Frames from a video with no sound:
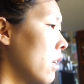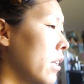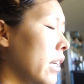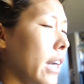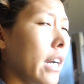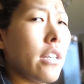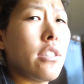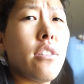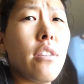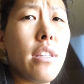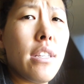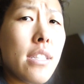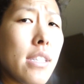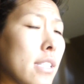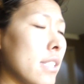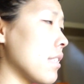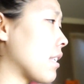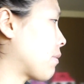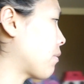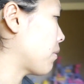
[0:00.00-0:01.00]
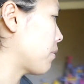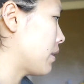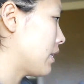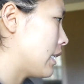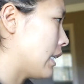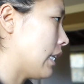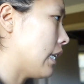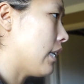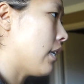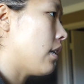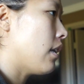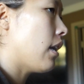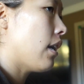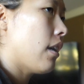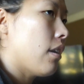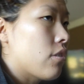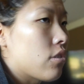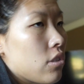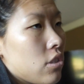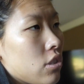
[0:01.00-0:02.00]
yeah, so this is what we did.
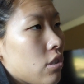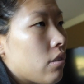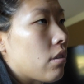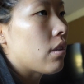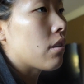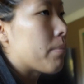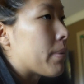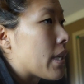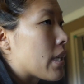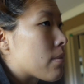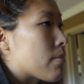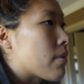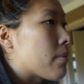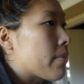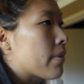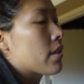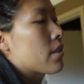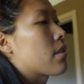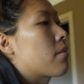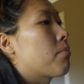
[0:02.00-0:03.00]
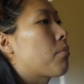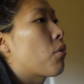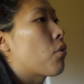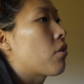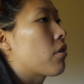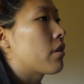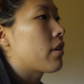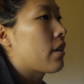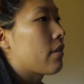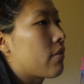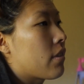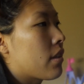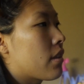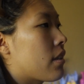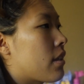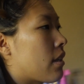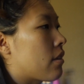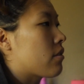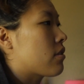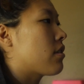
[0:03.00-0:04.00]
I'll just show you the basement because I'm bored and I have
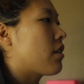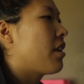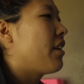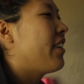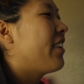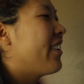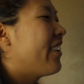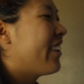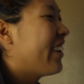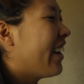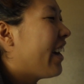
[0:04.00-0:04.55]
nothing else to do.